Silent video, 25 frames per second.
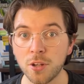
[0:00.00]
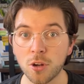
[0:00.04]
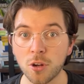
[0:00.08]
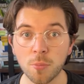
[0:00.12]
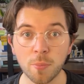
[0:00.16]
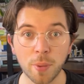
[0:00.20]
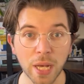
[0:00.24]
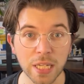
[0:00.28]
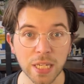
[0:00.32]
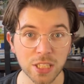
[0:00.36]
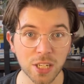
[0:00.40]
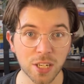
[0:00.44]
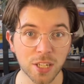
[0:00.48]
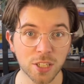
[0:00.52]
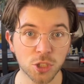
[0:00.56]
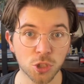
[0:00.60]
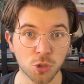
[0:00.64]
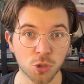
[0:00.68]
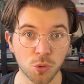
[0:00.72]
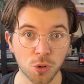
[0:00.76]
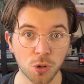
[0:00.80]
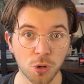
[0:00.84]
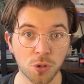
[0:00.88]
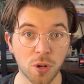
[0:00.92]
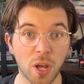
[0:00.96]
you're basically
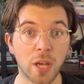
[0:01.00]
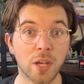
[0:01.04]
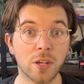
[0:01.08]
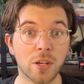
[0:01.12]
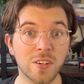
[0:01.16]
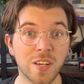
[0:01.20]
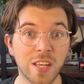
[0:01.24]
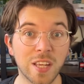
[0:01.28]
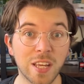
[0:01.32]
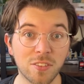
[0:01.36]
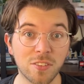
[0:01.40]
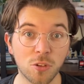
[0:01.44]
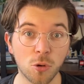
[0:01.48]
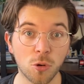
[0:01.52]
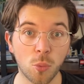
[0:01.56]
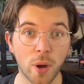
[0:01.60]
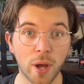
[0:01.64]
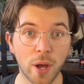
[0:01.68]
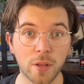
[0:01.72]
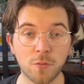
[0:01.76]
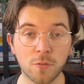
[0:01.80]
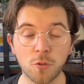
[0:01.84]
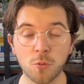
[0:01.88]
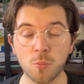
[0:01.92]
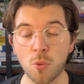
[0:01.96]
screwed and you need to
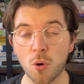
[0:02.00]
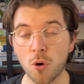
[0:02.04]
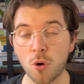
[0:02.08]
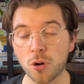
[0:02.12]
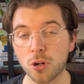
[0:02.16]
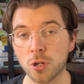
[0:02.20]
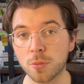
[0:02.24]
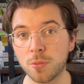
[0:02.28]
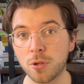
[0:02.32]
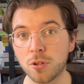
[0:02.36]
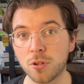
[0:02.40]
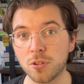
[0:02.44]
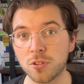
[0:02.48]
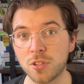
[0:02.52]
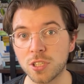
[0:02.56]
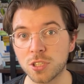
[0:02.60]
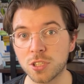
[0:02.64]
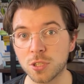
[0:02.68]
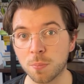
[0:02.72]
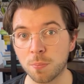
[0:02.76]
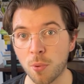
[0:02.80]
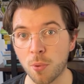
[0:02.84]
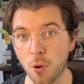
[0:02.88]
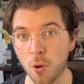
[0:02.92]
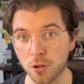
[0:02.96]
wait for more community
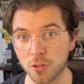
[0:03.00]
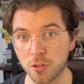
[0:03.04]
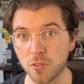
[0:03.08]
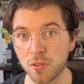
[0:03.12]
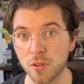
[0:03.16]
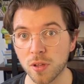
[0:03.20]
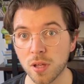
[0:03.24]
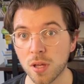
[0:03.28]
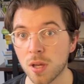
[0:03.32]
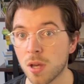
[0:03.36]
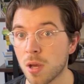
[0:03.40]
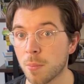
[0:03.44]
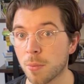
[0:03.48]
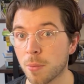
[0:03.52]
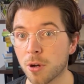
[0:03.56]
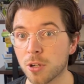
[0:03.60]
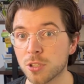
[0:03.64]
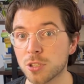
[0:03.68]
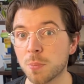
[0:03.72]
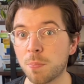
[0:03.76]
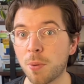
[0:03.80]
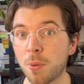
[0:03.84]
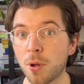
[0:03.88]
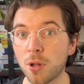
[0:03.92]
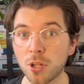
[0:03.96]
support,
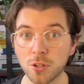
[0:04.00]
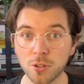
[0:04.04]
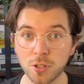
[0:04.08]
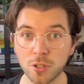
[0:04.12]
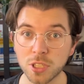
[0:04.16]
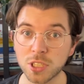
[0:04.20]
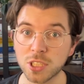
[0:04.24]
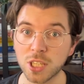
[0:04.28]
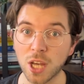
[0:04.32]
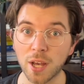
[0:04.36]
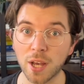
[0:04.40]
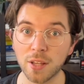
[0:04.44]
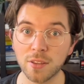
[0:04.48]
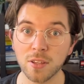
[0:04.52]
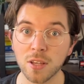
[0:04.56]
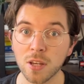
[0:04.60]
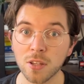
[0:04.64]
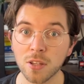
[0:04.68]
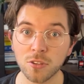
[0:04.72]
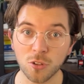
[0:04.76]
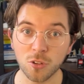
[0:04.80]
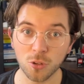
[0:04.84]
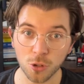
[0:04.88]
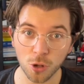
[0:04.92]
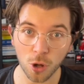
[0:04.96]
because Apollo decides
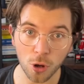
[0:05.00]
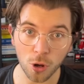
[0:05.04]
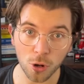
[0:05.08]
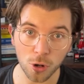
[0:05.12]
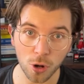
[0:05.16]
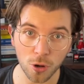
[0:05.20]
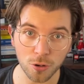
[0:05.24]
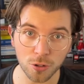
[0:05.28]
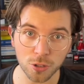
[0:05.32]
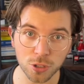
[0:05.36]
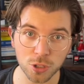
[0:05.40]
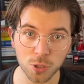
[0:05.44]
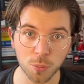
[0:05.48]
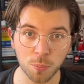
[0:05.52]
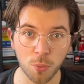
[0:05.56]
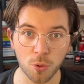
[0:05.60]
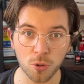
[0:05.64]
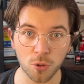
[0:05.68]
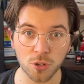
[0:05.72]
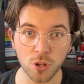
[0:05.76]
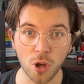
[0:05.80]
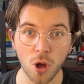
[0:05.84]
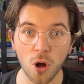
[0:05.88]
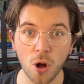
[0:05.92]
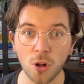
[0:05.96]
to no longer
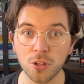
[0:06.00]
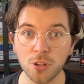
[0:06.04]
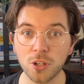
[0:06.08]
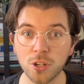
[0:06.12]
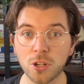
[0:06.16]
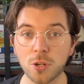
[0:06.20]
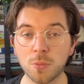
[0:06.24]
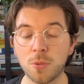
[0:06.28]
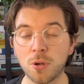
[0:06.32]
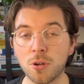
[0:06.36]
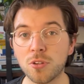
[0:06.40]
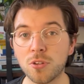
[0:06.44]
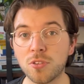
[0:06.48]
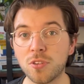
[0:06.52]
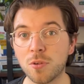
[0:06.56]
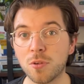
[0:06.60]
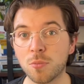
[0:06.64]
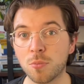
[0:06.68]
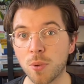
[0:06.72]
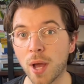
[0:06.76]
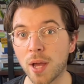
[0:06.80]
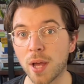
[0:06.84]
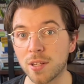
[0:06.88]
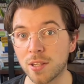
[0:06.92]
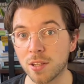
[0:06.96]
support all the
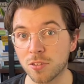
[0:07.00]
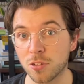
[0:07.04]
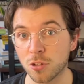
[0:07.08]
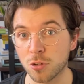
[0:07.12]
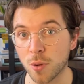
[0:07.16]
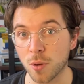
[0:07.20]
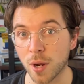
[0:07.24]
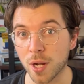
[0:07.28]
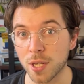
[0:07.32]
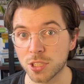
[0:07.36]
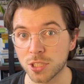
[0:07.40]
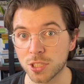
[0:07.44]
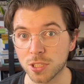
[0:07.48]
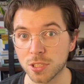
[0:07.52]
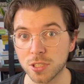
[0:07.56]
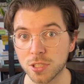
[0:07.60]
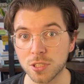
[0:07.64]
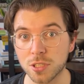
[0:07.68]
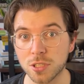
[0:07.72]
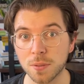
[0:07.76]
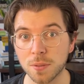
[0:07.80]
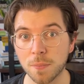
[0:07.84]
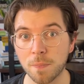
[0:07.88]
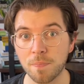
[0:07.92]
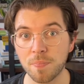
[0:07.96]
community-made
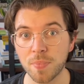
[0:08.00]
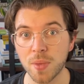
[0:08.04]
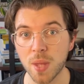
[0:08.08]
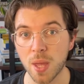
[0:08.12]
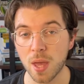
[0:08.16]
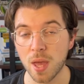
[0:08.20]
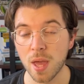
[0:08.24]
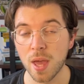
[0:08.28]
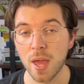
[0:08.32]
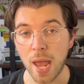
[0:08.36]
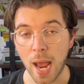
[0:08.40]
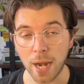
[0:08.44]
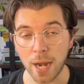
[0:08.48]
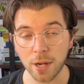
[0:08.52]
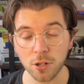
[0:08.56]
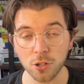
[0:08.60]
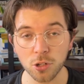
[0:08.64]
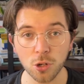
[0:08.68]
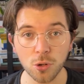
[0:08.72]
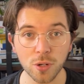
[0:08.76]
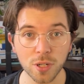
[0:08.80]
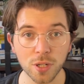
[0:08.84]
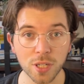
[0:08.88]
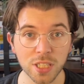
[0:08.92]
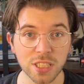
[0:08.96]
integrations. And they're
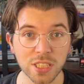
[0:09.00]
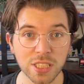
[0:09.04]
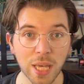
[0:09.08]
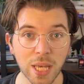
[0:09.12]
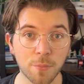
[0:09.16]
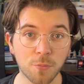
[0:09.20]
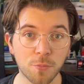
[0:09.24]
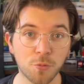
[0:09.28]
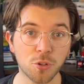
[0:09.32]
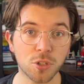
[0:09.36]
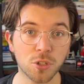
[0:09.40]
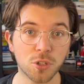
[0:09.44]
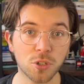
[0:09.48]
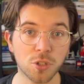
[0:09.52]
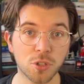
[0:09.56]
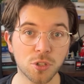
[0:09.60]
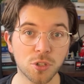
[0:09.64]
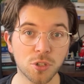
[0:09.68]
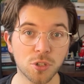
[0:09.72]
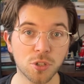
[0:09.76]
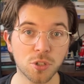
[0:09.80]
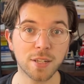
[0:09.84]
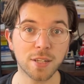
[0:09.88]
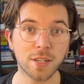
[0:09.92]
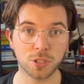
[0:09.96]
doing the same for data
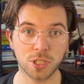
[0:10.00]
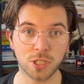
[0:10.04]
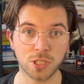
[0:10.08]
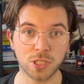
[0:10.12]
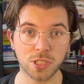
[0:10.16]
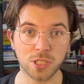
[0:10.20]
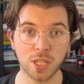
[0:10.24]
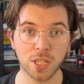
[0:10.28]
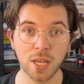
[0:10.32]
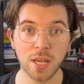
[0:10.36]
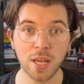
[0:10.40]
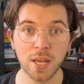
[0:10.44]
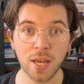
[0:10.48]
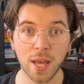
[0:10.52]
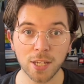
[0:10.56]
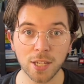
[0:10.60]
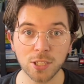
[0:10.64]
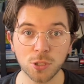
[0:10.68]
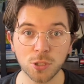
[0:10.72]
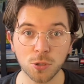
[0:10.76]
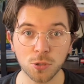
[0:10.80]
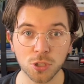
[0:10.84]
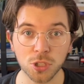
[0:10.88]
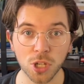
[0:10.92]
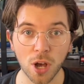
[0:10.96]
sources.
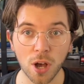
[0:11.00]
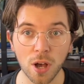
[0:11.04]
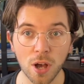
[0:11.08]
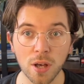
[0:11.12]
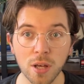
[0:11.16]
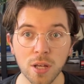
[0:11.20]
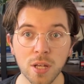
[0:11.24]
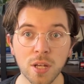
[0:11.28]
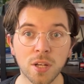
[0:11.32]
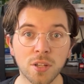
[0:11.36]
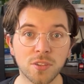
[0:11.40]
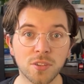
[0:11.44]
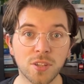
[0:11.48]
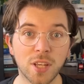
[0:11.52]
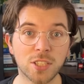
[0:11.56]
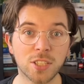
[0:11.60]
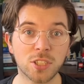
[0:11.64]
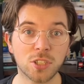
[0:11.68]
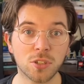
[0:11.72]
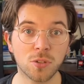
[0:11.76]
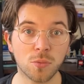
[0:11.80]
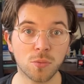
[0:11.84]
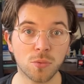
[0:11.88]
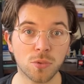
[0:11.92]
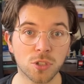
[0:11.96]
As you saw, they
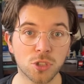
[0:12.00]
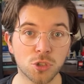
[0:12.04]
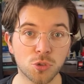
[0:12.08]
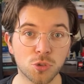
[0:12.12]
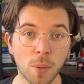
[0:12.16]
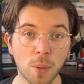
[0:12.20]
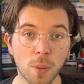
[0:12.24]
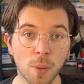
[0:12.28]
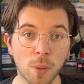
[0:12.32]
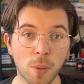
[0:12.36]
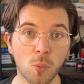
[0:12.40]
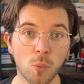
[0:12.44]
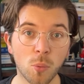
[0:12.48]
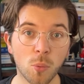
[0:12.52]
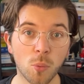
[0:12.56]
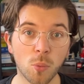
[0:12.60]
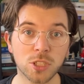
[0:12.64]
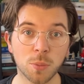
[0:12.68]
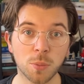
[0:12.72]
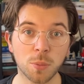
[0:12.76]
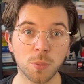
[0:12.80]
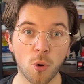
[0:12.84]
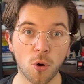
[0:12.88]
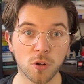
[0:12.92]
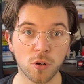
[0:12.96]
stripped away
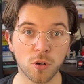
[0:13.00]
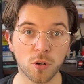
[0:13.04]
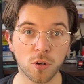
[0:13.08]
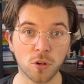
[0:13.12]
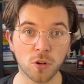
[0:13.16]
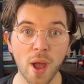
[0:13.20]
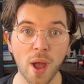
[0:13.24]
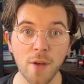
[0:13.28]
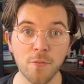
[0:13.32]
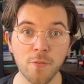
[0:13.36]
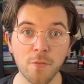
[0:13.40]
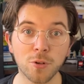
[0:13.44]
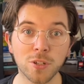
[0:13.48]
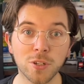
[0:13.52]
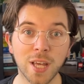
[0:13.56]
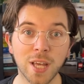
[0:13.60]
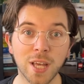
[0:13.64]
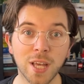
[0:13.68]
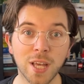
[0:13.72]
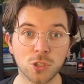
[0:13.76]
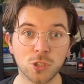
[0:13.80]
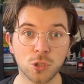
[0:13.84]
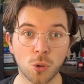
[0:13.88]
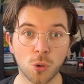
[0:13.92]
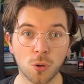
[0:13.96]
support for every
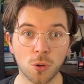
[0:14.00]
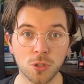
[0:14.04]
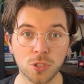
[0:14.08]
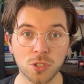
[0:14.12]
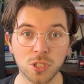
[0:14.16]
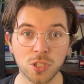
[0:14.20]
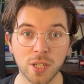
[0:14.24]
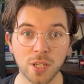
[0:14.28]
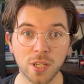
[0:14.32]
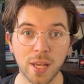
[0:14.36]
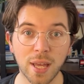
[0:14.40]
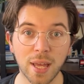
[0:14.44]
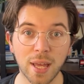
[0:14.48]
data source